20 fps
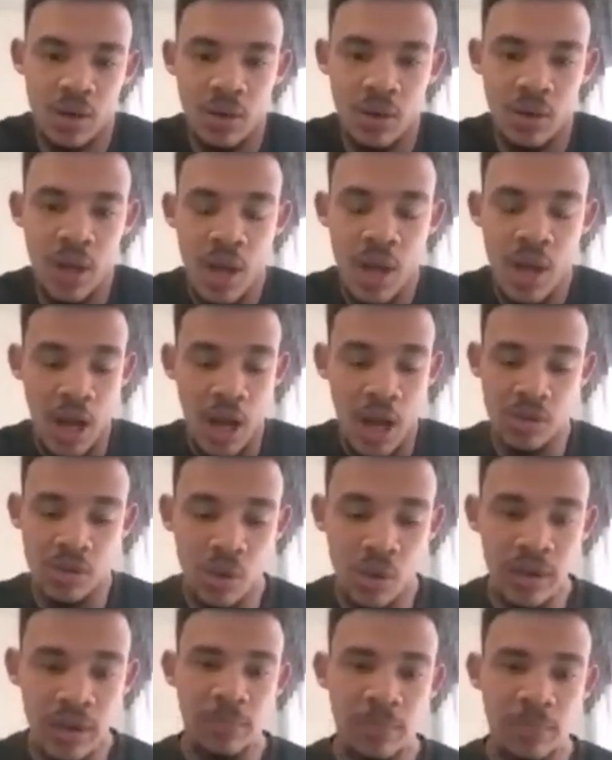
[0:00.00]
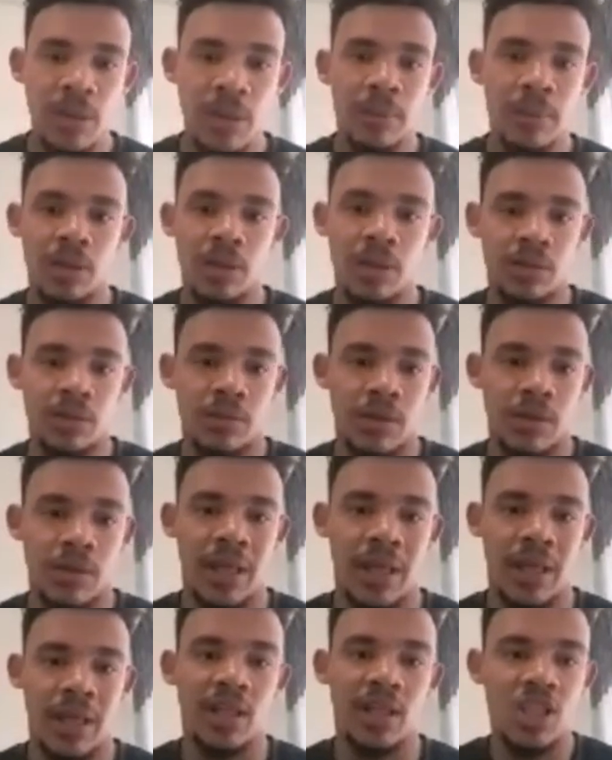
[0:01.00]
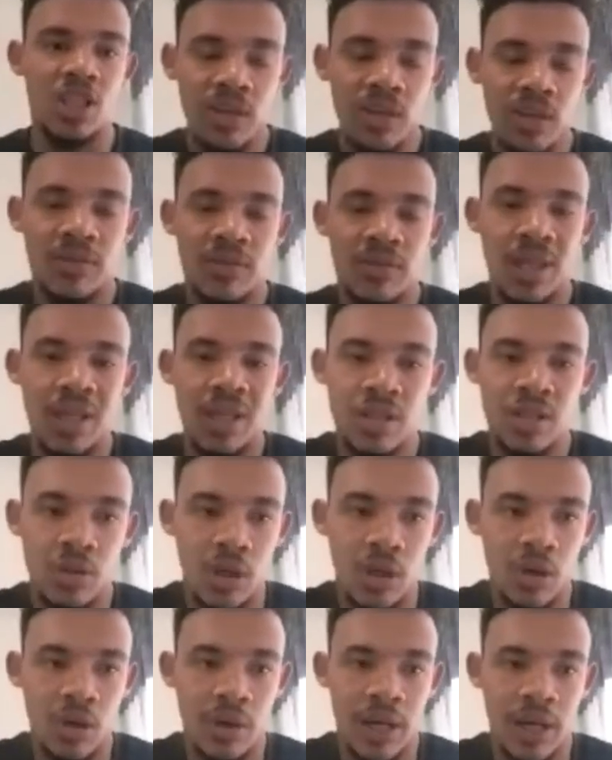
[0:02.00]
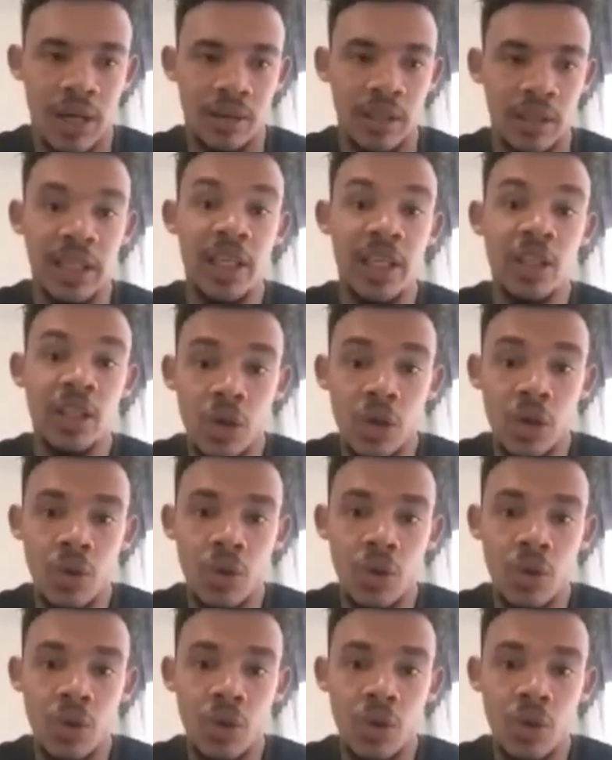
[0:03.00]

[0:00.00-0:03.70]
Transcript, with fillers: it's all the people that achieve things, you know, and he knew.